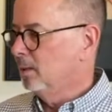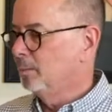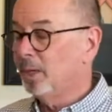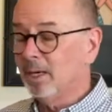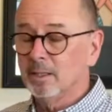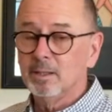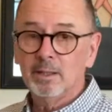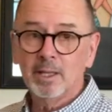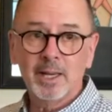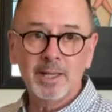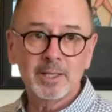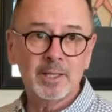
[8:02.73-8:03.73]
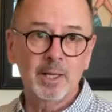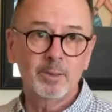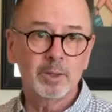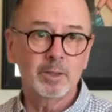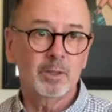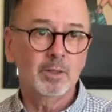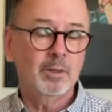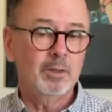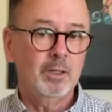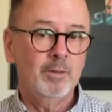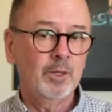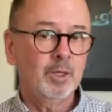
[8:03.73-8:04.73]
But the landscapes
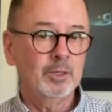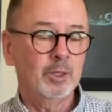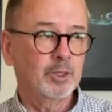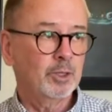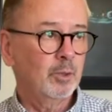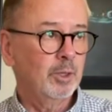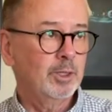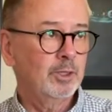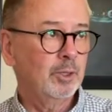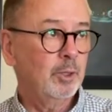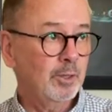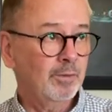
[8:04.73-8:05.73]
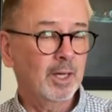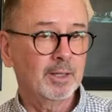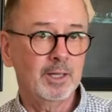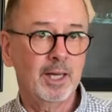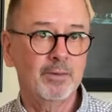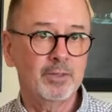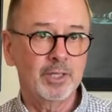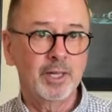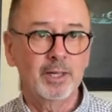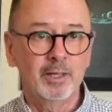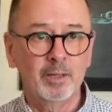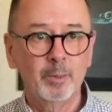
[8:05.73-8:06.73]
if you're going to tell stories, you have got to have
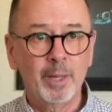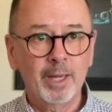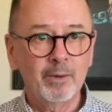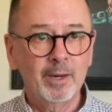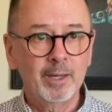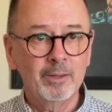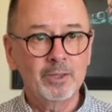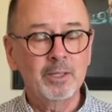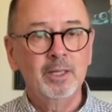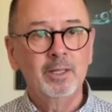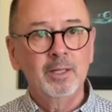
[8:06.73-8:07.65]
setting, the backgrounds,